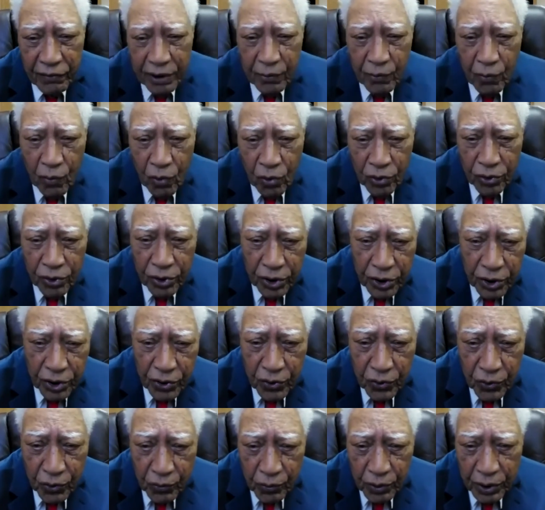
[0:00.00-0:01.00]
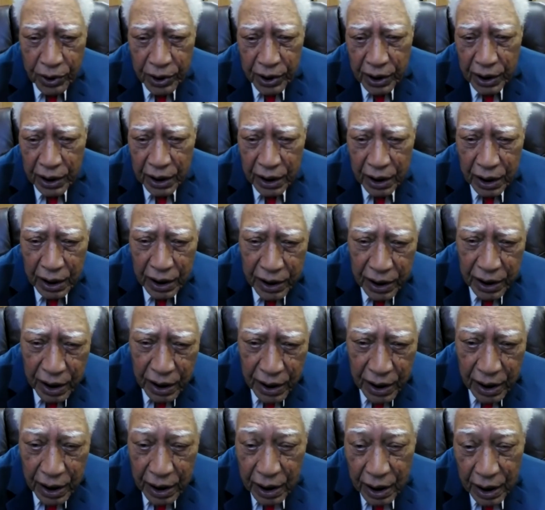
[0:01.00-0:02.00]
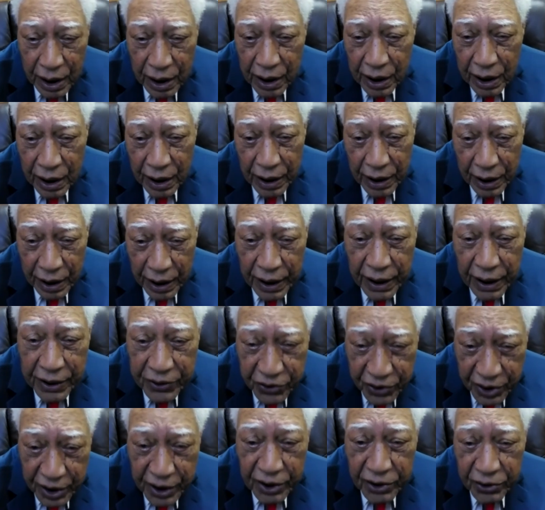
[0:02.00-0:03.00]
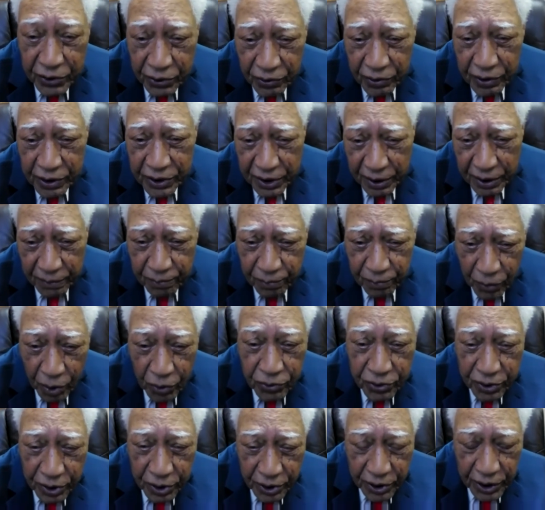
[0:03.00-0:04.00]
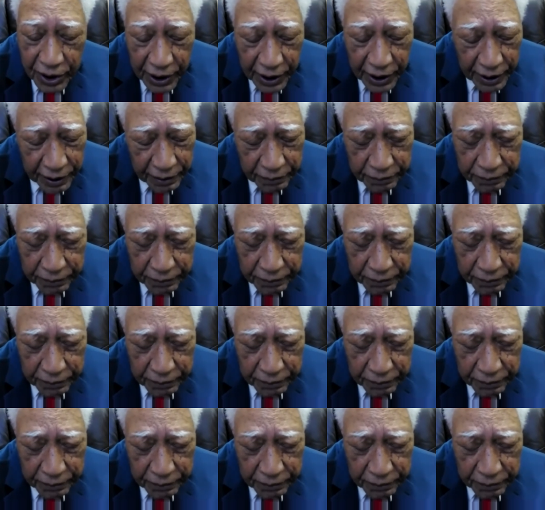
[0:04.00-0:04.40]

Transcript: they wanted to do with it and they still do it some most of the time.